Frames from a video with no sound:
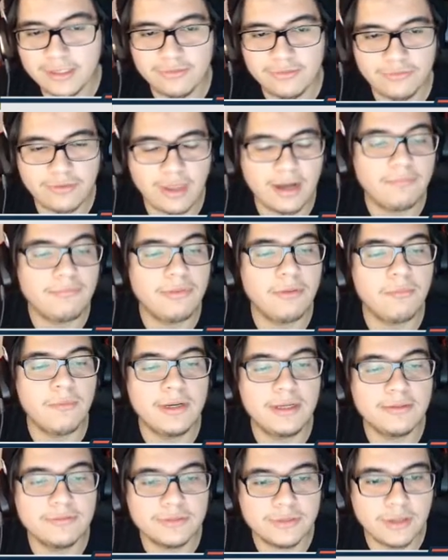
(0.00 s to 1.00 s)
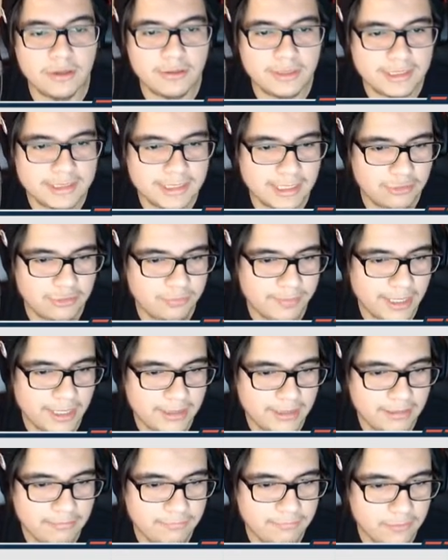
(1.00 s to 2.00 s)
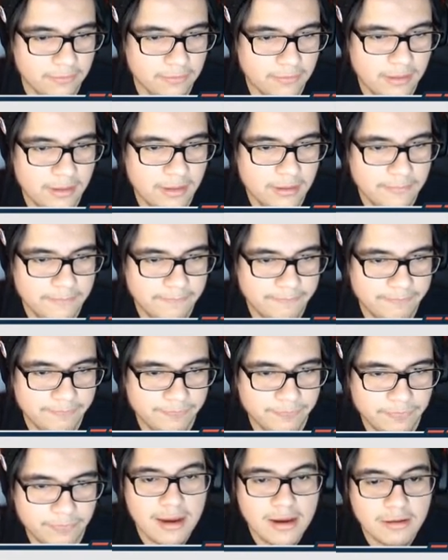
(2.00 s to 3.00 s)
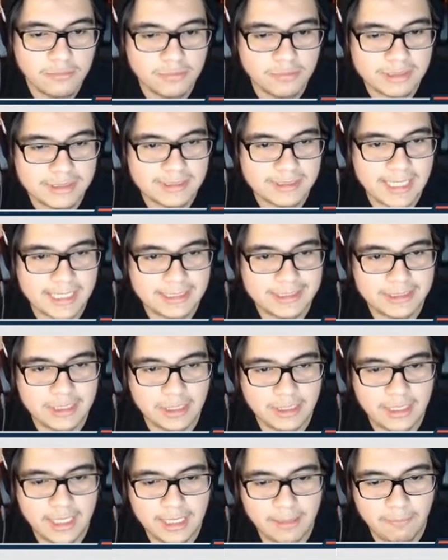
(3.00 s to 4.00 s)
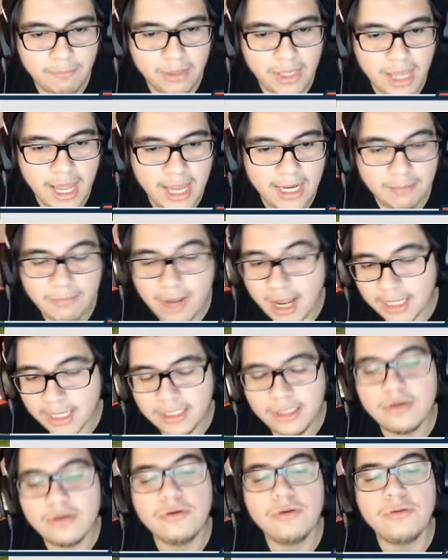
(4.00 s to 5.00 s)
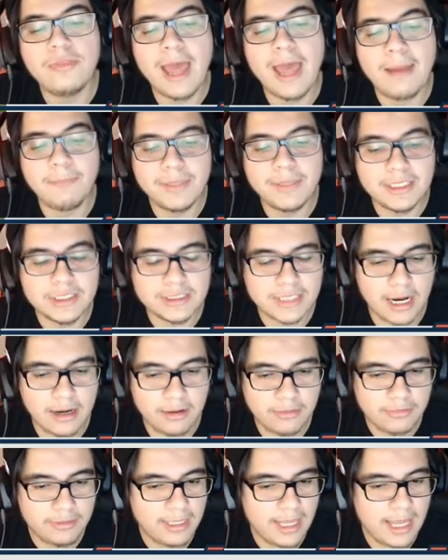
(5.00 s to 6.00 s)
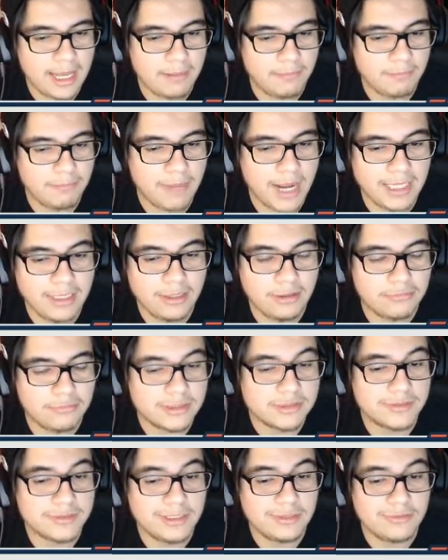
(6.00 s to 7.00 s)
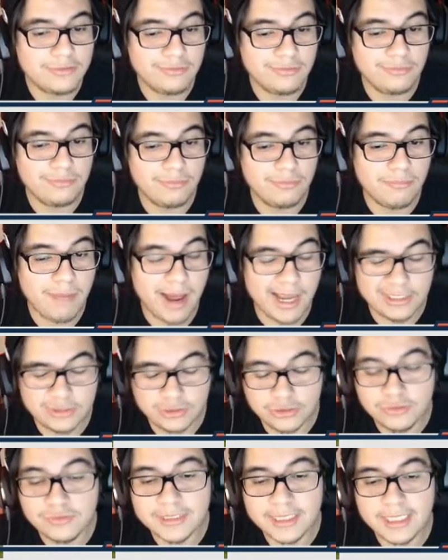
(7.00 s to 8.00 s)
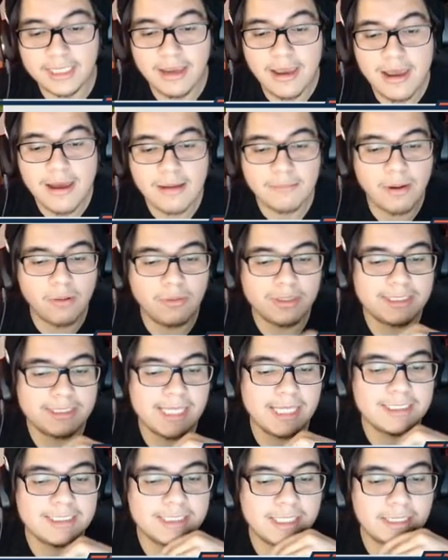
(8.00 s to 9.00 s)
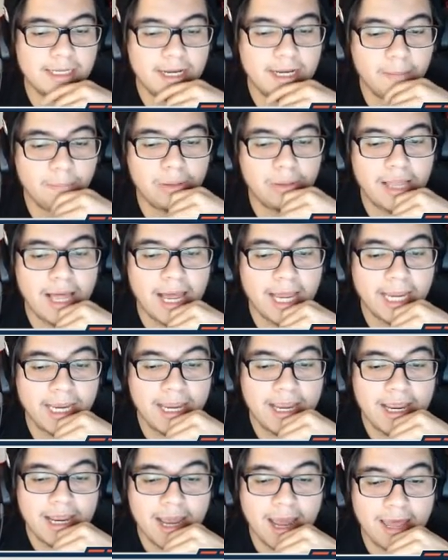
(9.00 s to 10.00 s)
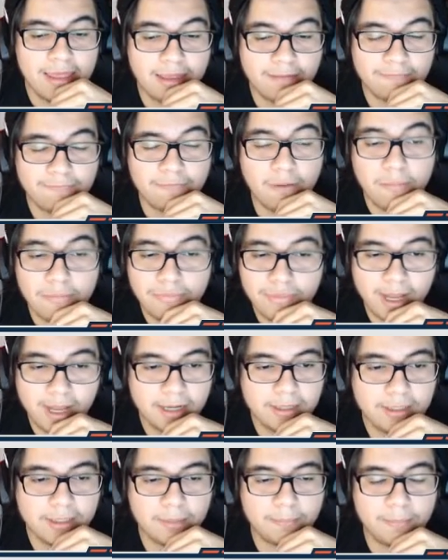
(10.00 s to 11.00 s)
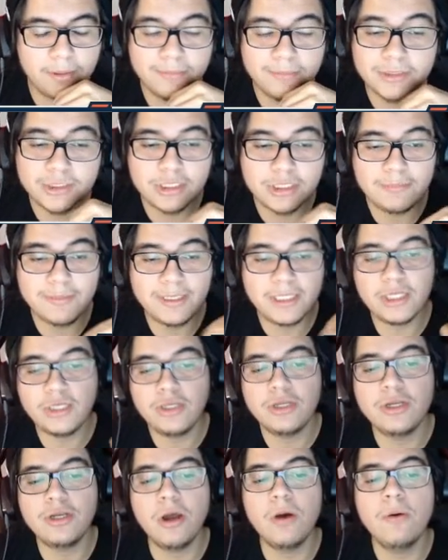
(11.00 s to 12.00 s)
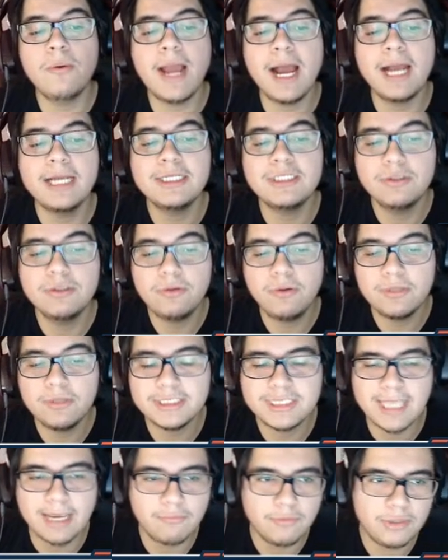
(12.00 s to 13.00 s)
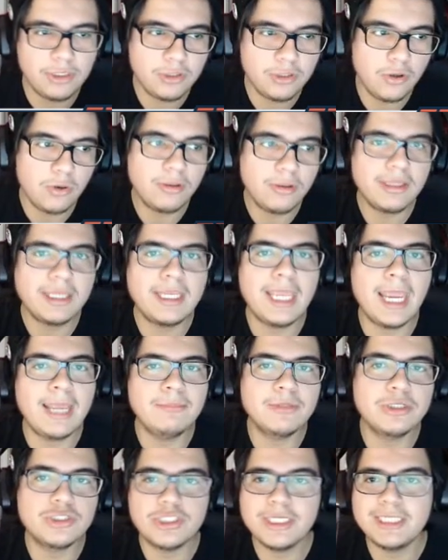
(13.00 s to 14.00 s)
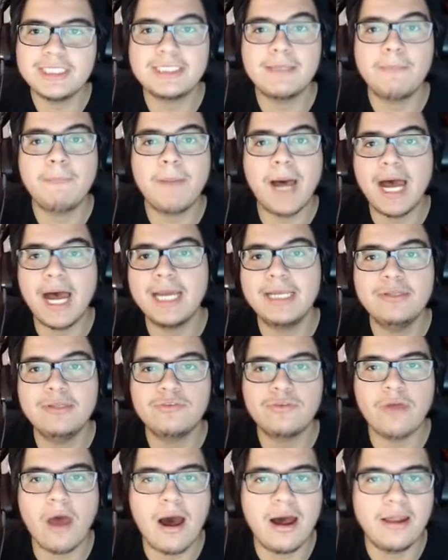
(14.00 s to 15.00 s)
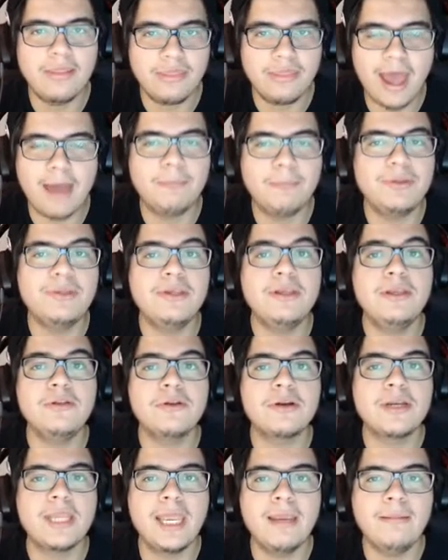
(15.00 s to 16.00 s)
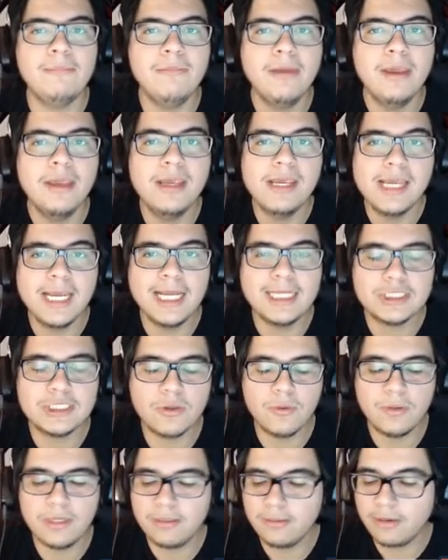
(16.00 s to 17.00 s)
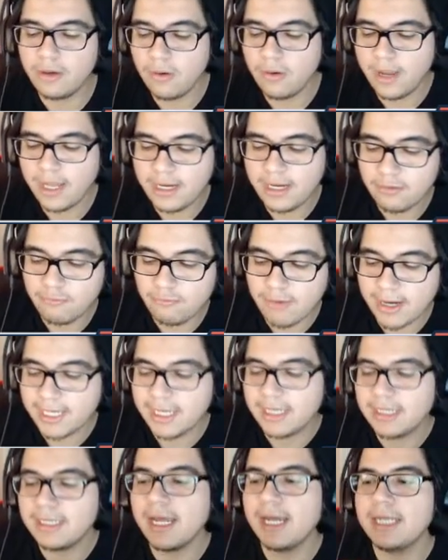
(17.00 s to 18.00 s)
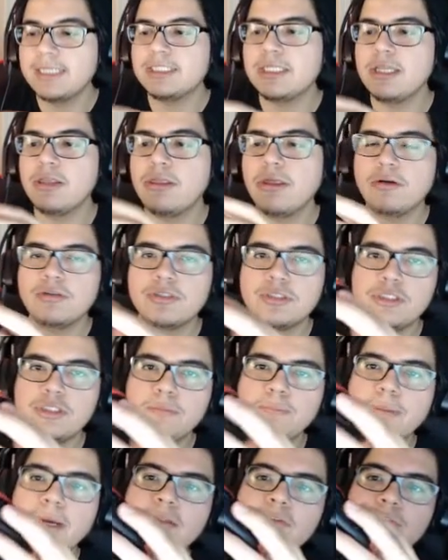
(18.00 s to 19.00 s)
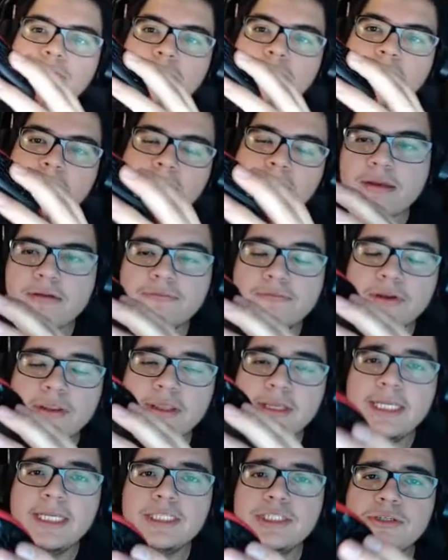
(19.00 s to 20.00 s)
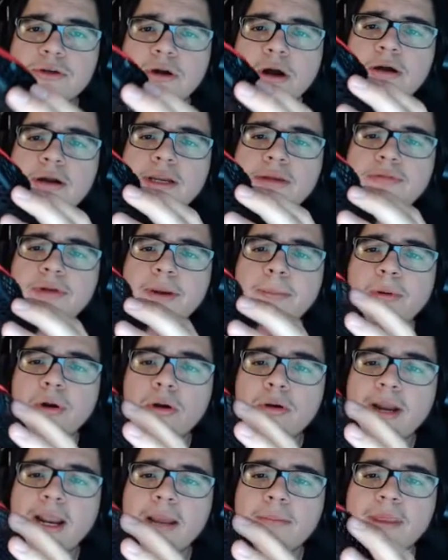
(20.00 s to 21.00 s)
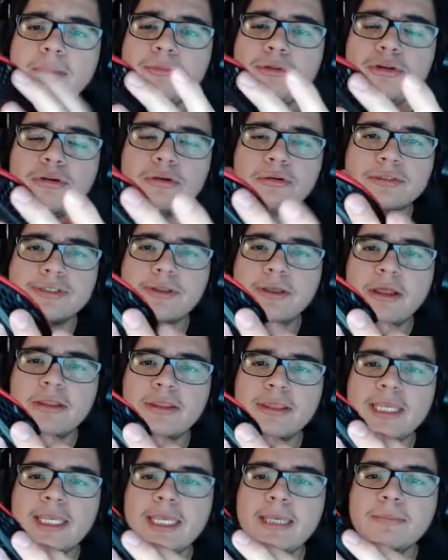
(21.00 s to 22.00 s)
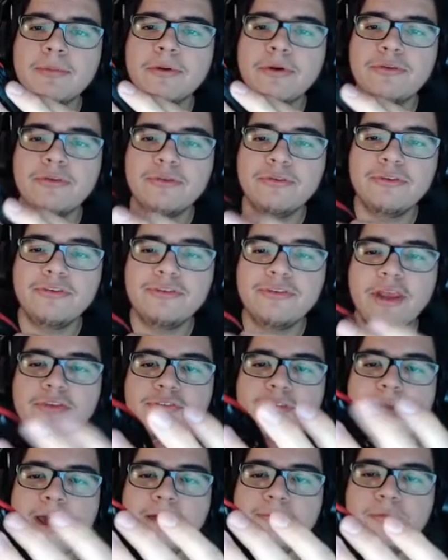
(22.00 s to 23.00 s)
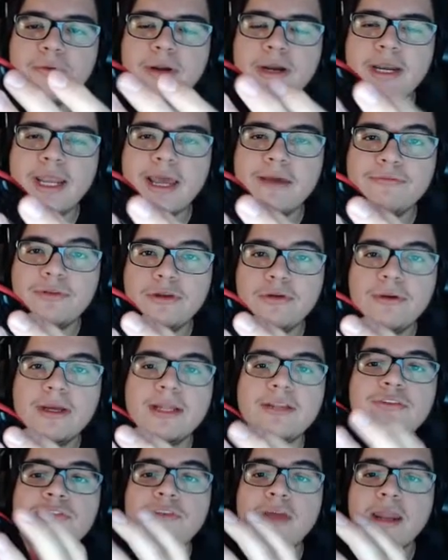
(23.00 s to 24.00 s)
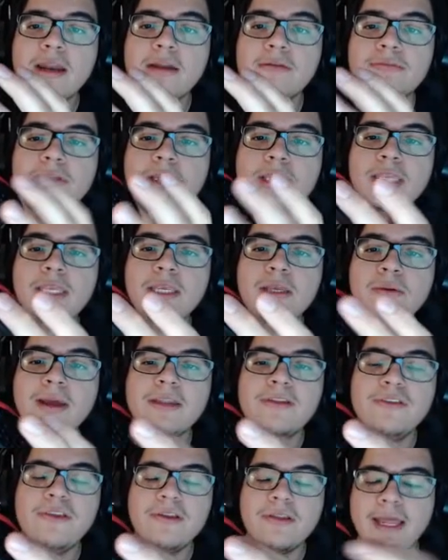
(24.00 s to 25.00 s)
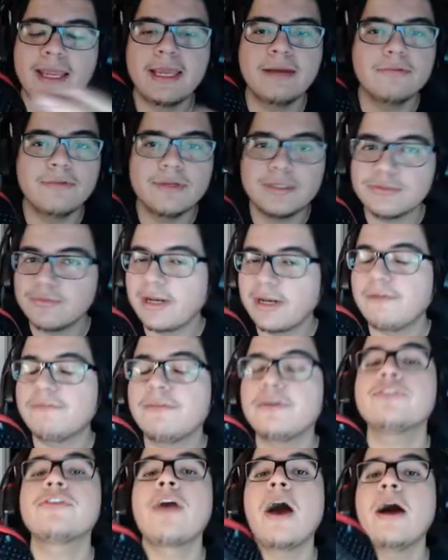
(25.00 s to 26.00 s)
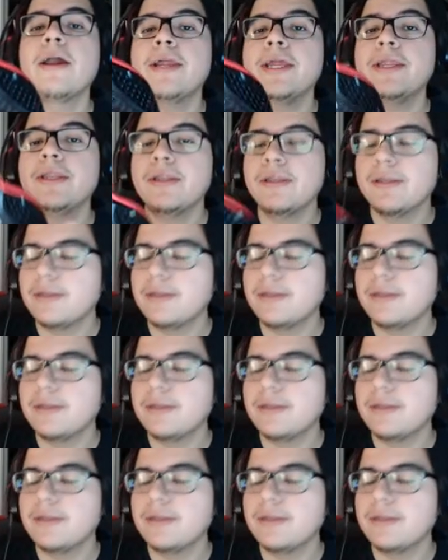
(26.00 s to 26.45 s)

instead of the one it was already set to by default. Once that's done, hit apply. I'm not going to do that because I already had them binded originally to my choosing. But once that's done, hit apply. And then from there, you're pretty much going to be good to go, guys. You'll notice that when you go to the game to change the binds on that particular game, it's going to go ahead and recognize those two buttons here. For the keys, you already reprogrammed them to originally on the keyboard. So in this case, F1 and F2 instead of the Q and T like it was when I first got it.